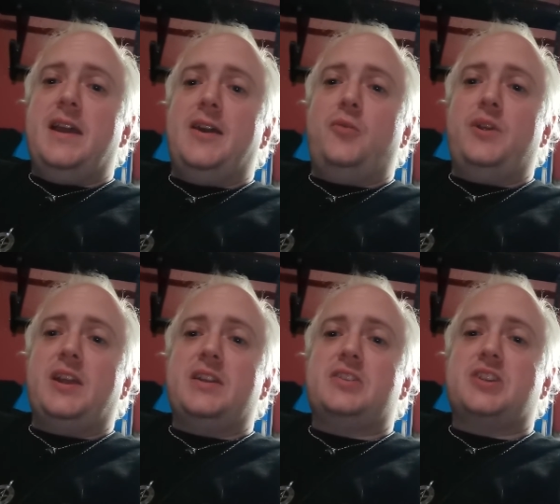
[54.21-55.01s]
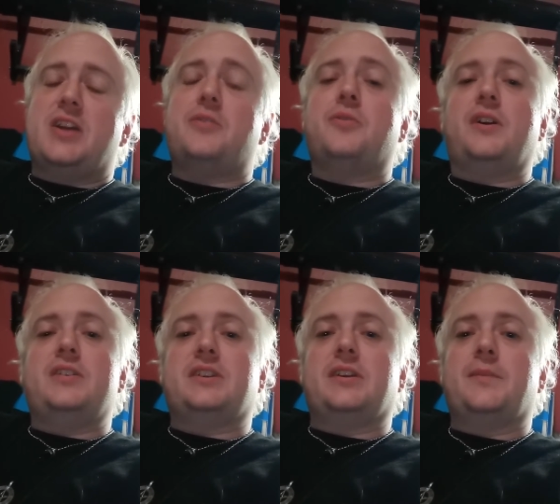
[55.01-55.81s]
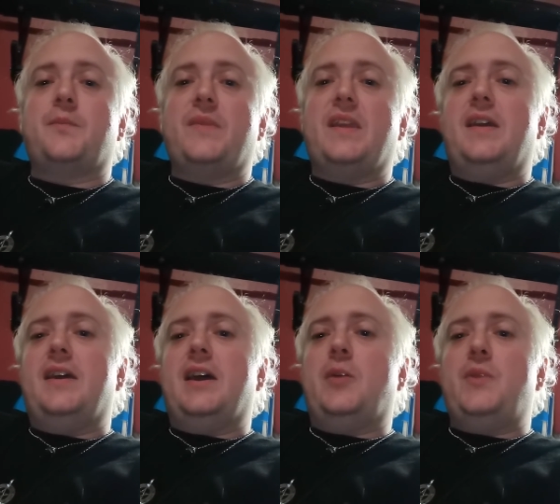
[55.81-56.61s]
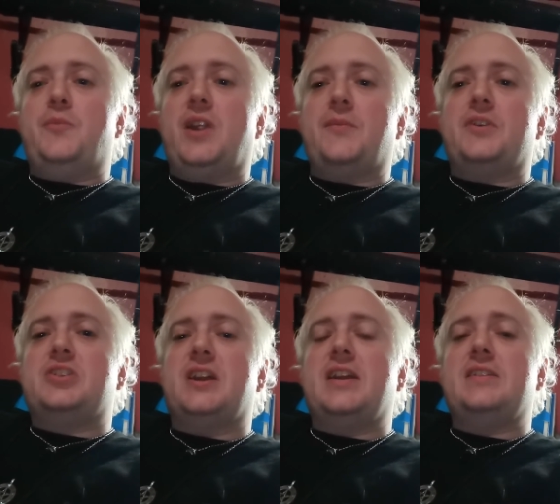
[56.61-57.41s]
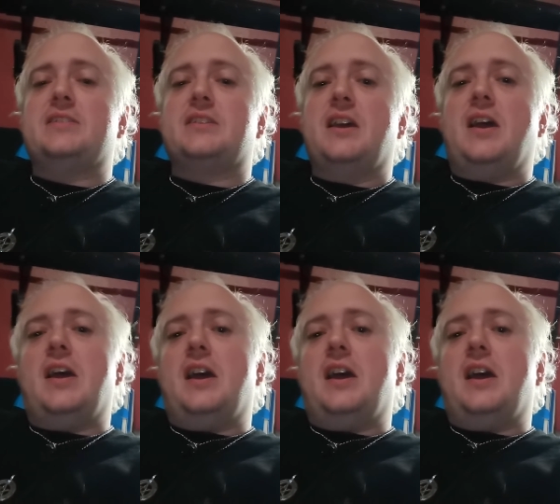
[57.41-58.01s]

help me get this channel rising. Help me break my chains.